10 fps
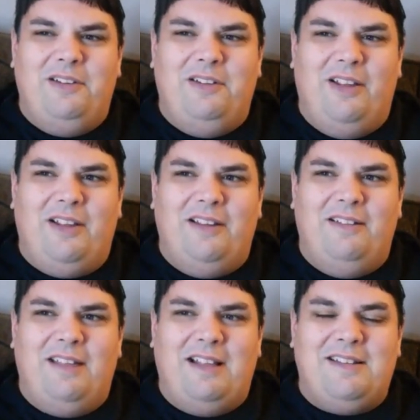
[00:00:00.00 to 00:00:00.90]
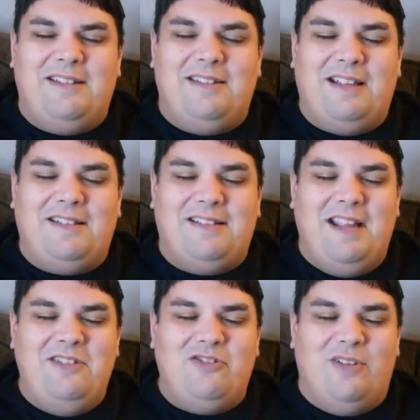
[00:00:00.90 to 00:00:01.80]
Like that's that's
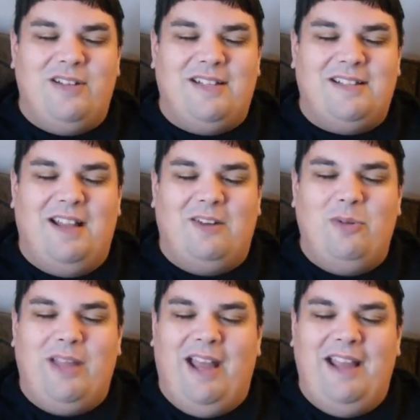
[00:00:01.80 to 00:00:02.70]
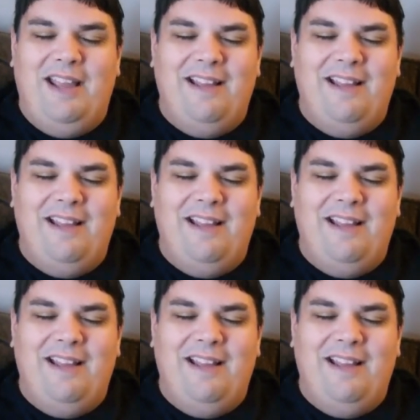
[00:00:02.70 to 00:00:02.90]
dangerous. That's not okay.